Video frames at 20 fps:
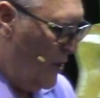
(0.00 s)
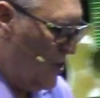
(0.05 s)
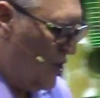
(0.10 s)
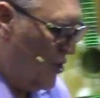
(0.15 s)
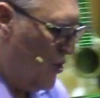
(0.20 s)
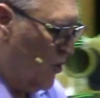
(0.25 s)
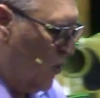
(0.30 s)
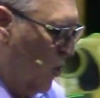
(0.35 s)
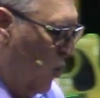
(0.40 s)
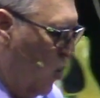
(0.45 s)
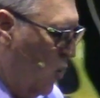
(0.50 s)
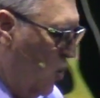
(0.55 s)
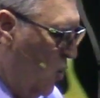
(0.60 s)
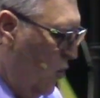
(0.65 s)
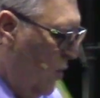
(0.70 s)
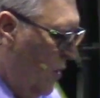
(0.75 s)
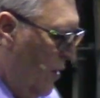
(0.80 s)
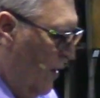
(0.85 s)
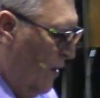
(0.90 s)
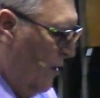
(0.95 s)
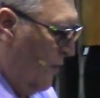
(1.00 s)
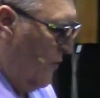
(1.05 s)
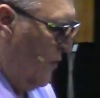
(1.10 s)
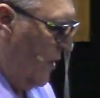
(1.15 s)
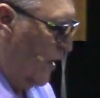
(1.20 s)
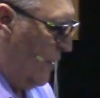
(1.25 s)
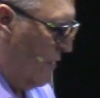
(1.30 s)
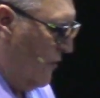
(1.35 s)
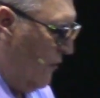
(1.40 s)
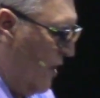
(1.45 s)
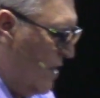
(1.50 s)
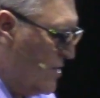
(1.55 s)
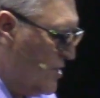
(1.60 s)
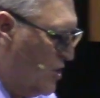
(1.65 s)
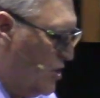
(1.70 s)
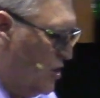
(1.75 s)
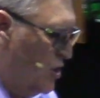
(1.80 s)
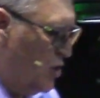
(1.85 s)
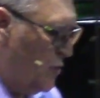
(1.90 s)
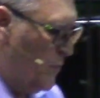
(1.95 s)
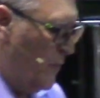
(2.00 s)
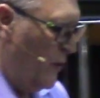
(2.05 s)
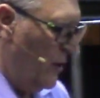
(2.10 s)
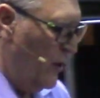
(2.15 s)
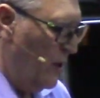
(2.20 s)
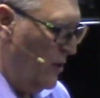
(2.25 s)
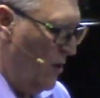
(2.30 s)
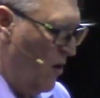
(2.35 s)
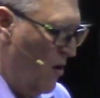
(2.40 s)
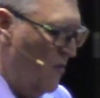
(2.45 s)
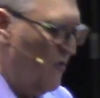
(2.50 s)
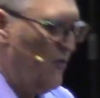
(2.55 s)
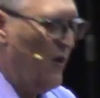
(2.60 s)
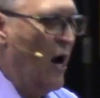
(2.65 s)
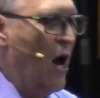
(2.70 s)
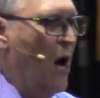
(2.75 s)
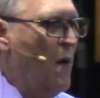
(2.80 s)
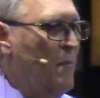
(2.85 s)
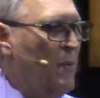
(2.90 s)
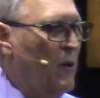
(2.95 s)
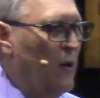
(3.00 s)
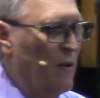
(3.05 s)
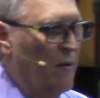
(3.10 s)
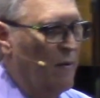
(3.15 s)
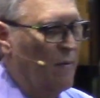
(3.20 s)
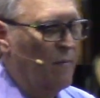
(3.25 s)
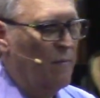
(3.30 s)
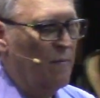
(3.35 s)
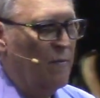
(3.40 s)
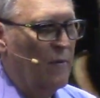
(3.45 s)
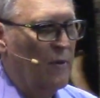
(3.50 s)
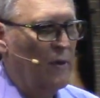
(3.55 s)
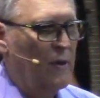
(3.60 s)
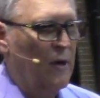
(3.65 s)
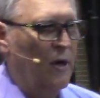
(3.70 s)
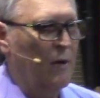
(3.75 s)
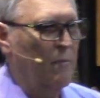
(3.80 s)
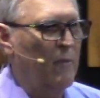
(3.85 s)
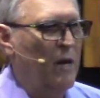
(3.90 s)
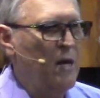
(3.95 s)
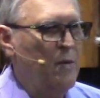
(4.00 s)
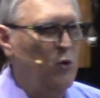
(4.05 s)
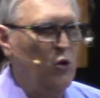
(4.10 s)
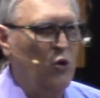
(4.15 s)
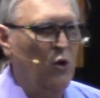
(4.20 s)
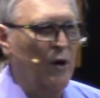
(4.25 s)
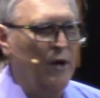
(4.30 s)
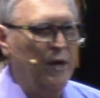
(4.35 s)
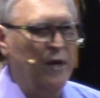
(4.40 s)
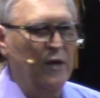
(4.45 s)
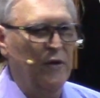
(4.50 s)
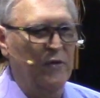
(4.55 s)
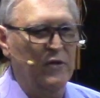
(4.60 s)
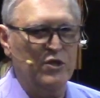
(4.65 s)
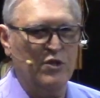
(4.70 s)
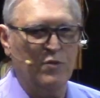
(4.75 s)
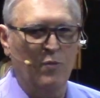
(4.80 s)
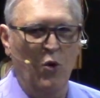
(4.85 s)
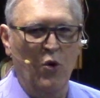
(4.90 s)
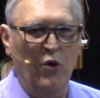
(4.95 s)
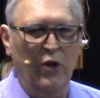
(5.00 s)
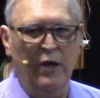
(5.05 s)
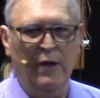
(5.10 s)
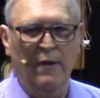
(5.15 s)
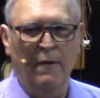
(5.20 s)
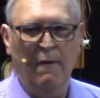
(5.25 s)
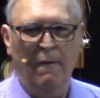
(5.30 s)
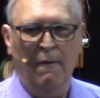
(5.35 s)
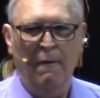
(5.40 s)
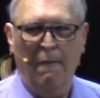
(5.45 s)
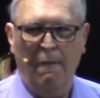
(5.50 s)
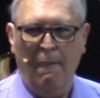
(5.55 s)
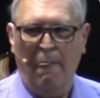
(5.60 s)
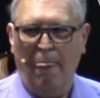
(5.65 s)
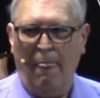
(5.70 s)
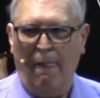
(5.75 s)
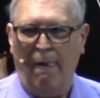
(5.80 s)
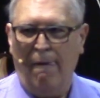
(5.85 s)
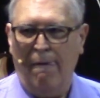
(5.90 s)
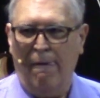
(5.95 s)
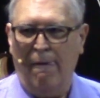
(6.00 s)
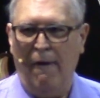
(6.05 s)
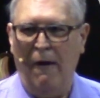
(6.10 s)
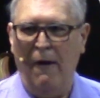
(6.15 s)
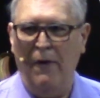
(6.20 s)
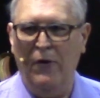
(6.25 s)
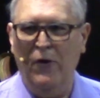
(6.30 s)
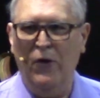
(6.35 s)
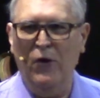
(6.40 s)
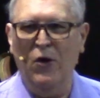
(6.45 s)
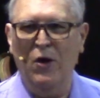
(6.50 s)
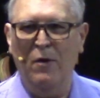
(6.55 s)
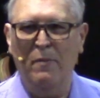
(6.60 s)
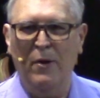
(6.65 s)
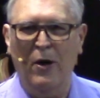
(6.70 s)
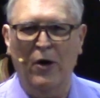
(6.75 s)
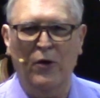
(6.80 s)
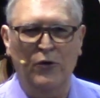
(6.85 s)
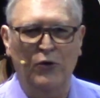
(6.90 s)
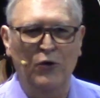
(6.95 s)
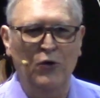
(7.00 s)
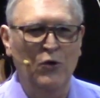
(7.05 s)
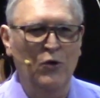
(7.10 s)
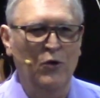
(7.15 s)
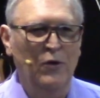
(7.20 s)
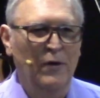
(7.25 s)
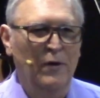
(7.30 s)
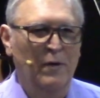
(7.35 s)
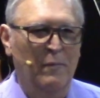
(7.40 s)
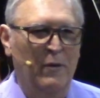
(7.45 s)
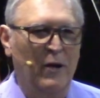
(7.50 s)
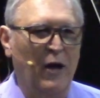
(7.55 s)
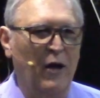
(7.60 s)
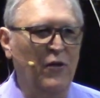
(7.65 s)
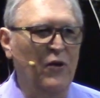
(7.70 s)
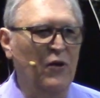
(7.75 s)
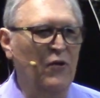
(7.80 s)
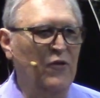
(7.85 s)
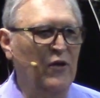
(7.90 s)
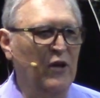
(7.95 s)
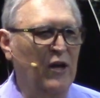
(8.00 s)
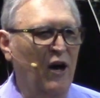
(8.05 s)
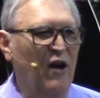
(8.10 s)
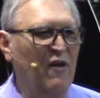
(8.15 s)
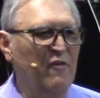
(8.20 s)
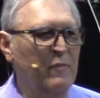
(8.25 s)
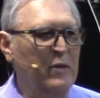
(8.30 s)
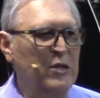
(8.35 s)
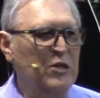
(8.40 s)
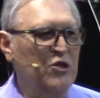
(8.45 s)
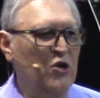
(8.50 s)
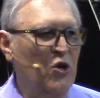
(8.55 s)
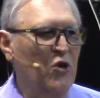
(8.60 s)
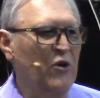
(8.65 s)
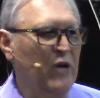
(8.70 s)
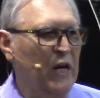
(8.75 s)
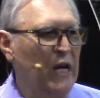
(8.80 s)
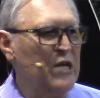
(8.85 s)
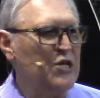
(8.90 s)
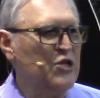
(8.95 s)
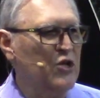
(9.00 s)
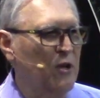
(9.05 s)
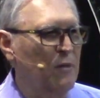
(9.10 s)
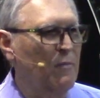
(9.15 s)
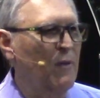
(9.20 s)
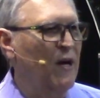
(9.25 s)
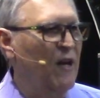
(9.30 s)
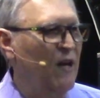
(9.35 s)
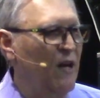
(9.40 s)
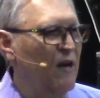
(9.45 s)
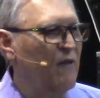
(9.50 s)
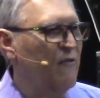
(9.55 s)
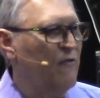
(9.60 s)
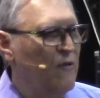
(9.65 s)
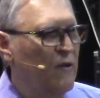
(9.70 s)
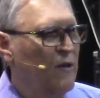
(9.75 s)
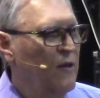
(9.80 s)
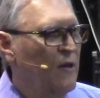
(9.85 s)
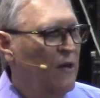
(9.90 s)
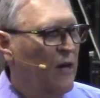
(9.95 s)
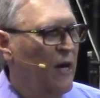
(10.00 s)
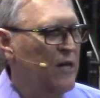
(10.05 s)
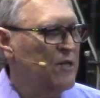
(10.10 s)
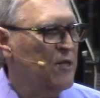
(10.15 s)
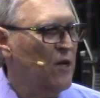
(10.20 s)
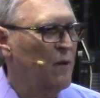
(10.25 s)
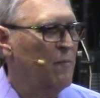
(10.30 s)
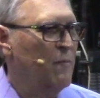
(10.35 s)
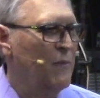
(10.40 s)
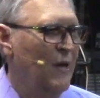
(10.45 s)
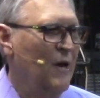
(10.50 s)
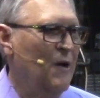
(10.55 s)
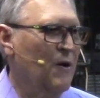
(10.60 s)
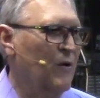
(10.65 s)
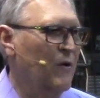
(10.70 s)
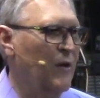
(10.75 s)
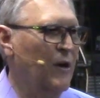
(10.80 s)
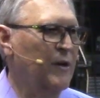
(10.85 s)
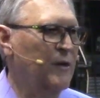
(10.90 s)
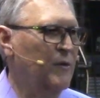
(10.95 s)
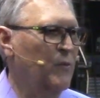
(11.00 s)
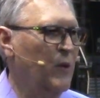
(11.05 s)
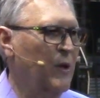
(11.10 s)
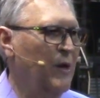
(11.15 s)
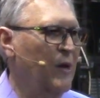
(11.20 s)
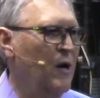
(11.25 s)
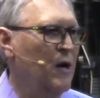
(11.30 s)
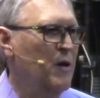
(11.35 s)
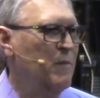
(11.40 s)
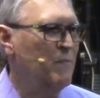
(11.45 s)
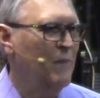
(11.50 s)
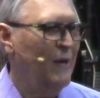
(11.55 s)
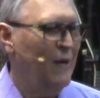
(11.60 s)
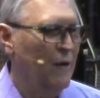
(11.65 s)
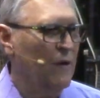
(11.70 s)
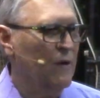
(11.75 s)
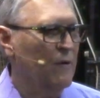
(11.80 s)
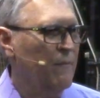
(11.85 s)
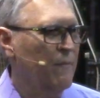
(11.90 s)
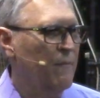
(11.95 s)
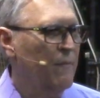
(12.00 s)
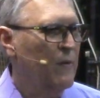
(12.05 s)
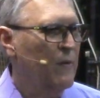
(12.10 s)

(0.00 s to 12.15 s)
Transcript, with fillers: restore the crushed spirit of the humble. And maybe you are here this morning. I don't know about you, but I don't think I've been so crushed in my life as I'm now, right where I'm now.